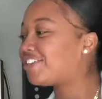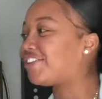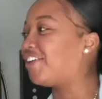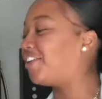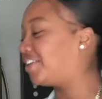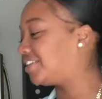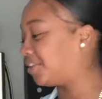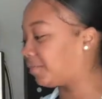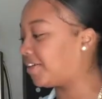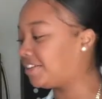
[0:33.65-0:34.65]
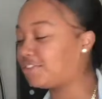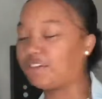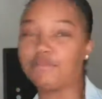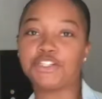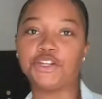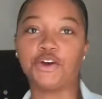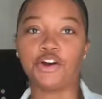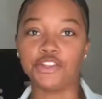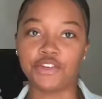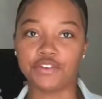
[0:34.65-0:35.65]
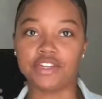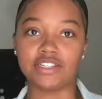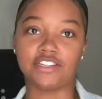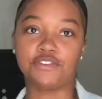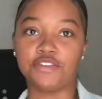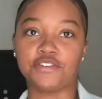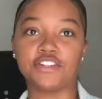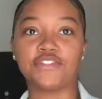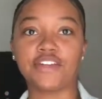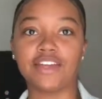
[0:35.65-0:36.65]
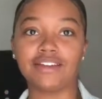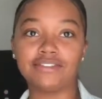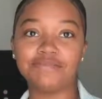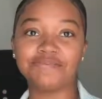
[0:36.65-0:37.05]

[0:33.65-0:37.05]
So let's jump right into it. I'm gonna show you all the ingredients that you need for this video.